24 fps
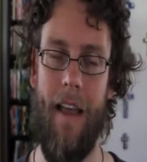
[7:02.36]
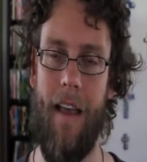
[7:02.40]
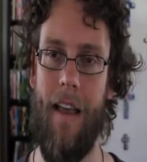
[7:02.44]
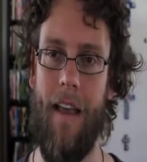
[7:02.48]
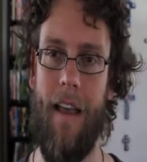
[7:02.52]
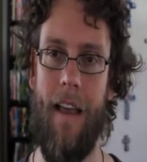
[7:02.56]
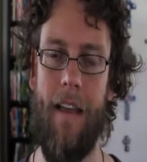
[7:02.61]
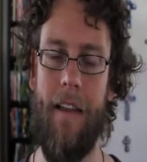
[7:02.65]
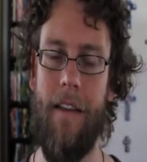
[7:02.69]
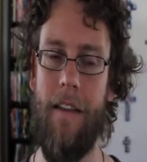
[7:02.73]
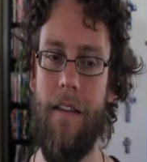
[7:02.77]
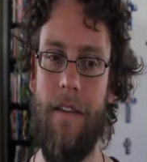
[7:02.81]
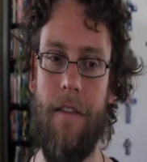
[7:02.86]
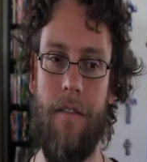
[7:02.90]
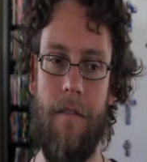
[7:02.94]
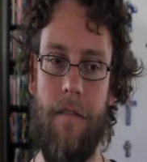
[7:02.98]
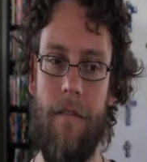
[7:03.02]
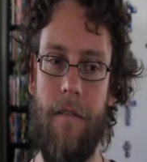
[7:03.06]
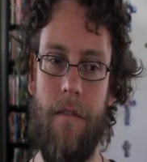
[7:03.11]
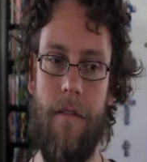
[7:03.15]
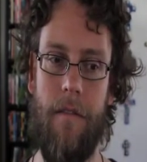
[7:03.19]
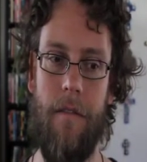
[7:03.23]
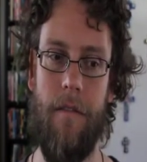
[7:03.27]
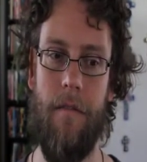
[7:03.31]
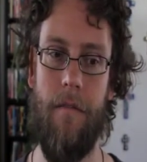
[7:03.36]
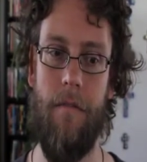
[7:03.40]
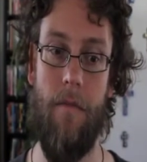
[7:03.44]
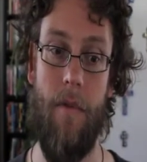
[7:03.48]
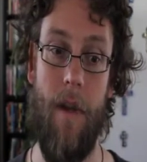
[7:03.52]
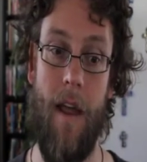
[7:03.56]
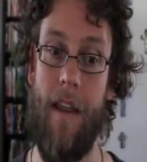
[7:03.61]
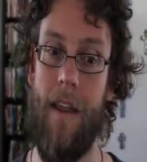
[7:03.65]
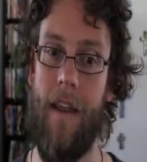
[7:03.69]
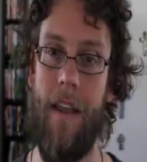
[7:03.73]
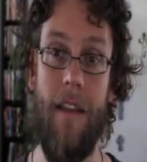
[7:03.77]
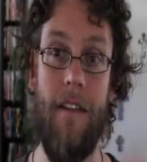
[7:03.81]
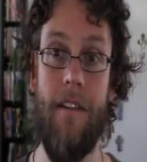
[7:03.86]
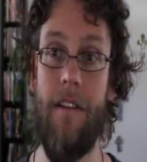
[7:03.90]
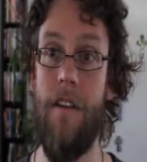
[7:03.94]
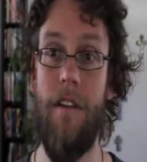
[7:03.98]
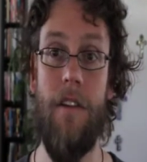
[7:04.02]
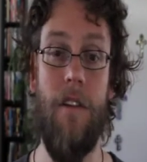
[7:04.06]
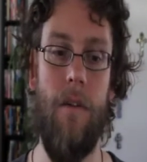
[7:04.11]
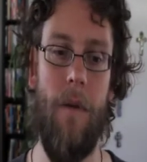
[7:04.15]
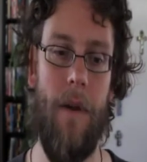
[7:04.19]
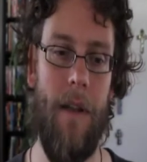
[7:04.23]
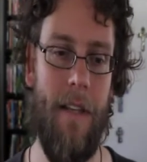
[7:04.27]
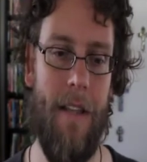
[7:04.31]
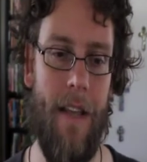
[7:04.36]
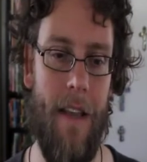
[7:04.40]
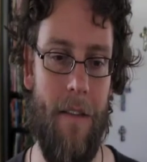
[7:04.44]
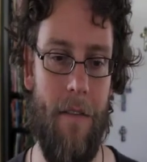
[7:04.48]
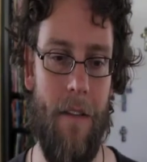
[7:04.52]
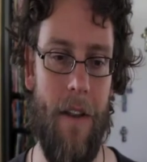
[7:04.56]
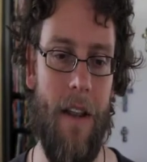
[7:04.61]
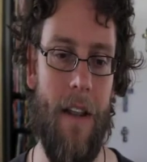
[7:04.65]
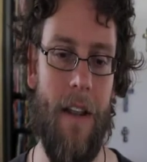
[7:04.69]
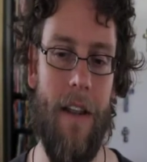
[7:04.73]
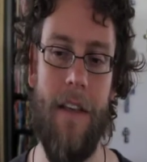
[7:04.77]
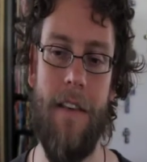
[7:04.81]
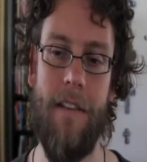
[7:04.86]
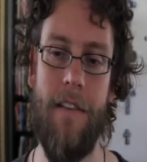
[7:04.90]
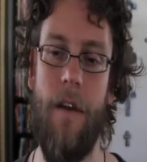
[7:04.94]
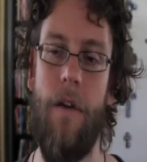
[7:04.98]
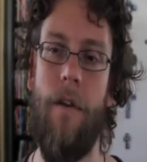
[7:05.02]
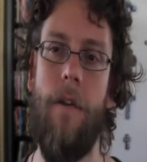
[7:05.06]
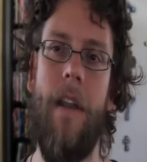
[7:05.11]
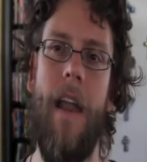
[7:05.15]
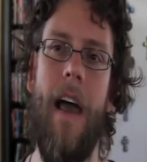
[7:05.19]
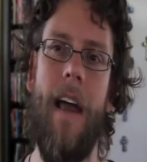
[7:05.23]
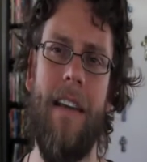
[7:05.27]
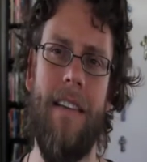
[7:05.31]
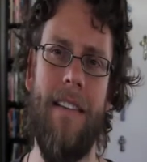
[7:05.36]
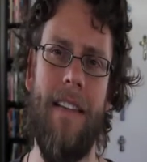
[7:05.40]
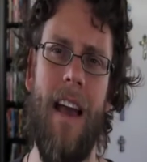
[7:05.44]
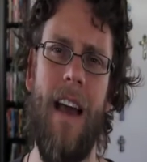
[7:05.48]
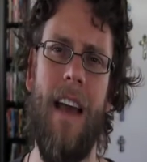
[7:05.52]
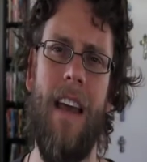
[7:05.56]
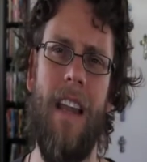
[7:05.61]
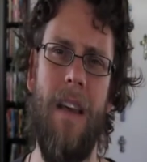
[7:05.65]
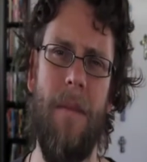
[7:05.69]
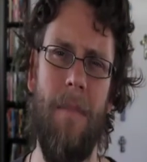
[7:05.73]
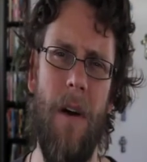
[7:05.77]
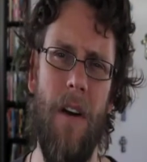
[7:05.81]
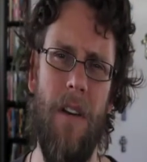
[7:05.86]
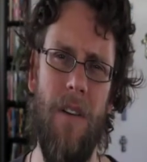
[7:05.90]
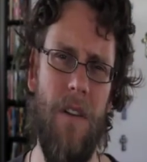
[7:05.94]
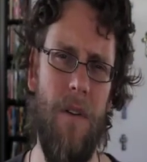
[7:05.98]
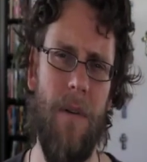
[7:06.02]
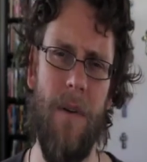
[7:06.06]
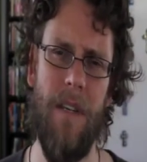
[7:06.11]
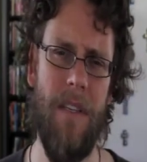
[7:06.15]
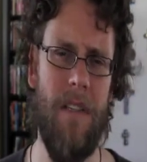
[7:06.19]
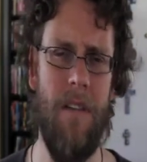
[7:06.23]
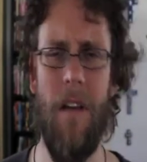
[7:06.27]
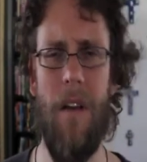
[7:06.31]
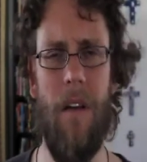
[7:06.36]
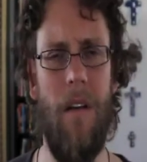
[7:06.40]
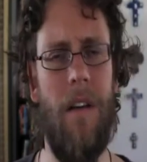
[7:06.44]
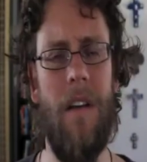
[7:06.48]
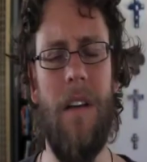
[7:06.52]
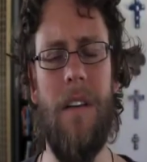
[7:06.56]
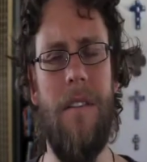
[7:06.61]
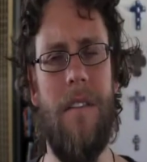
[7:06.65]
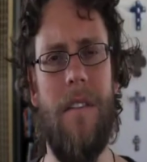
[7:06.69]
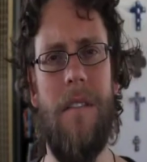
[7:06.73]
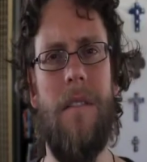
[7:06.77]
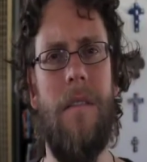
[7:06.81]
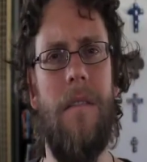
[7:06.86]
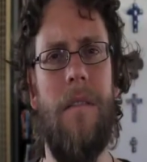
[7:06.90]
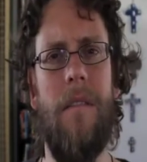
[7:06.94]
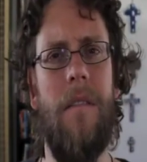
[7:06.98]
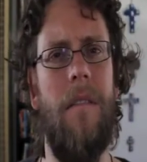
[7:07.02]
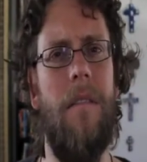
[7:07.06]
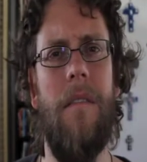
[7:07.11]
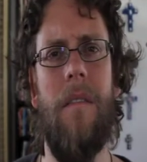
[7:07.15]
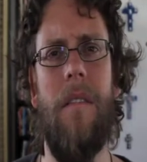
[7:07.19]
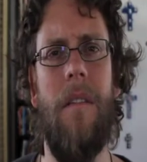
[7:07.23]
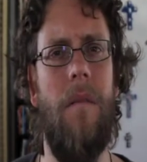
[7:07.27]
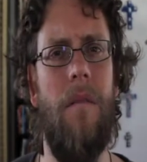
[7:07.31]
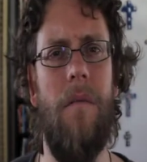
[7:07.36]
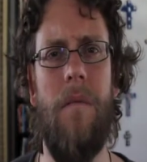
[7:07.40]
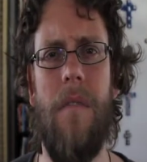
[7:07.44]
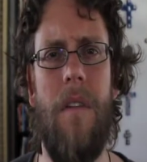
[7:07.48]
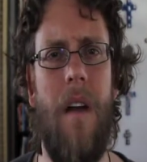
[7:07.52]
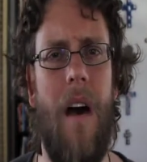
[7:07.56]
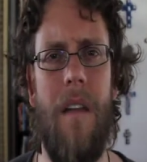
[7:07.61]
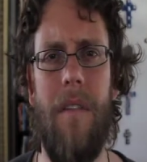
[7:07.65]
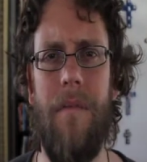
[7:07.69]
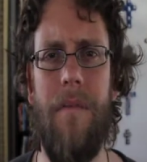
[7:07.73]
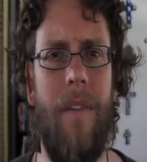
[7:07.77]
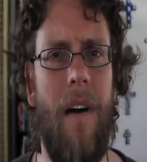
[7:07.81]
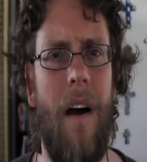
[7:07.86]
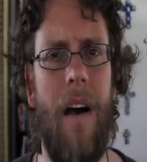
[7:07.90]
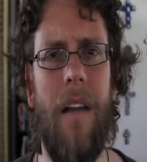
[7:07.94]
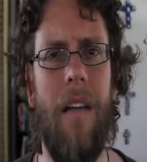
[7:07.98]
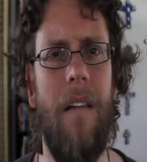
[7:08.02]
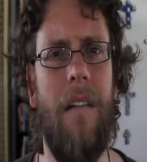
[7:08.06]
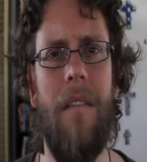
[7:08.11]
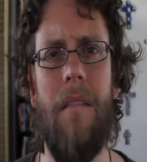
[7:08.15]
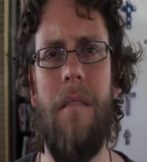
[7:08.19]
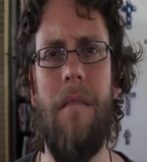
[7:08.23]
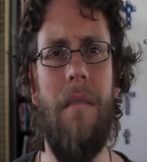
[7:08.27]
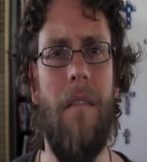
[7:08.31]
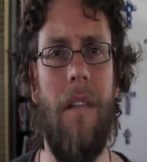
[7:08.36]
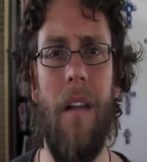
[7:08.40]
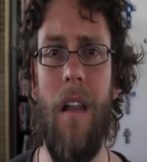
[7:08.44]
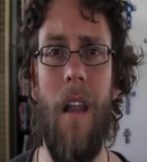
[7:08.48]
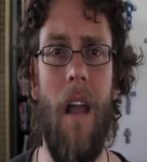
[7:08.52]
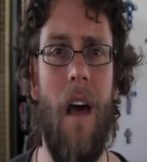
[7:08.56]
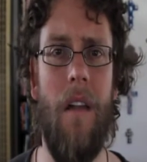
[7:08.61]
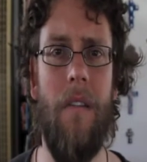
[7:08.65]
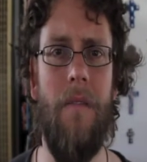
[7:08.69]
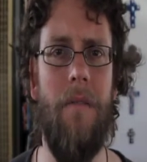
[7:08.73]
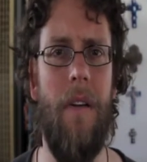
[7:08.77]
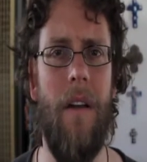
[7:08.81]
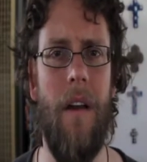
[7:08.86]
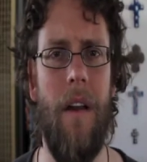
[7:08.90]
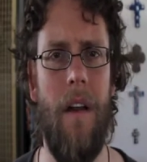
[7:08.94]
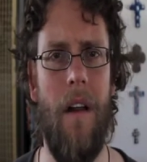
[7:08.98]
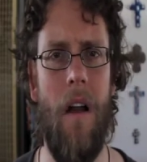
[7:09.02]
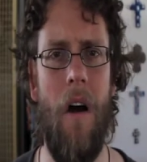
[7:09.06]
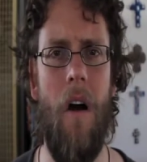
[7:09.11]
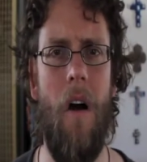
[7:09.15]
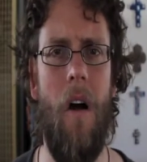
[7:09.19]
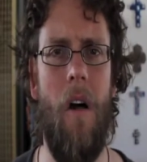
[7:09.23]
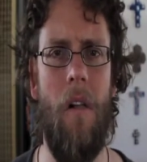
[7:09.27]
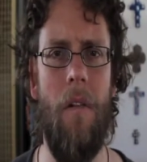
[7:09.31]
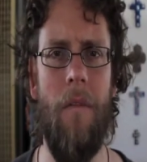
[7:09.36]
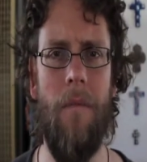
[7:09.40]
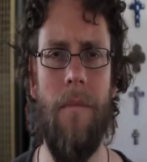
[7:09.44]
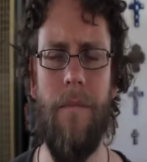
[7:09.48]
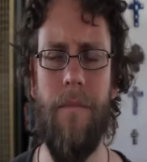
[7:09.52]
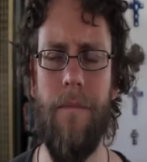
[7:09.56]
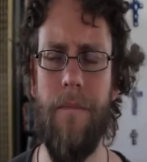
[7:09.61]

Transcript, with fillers: and ready to do it, even in his own anxiety about doing so, because not fun at all.